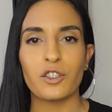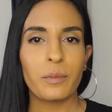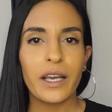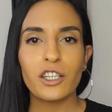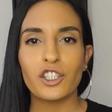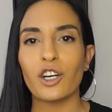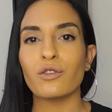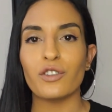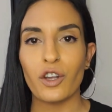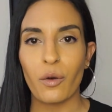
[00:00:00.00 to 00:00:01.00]
Your page
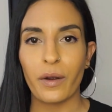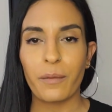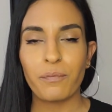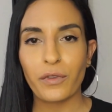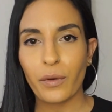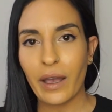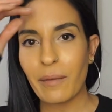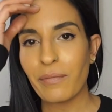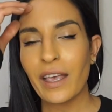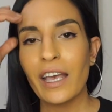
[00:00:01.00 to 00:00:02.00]
goes nowhere,
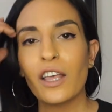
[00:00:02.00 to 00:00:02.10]
okay?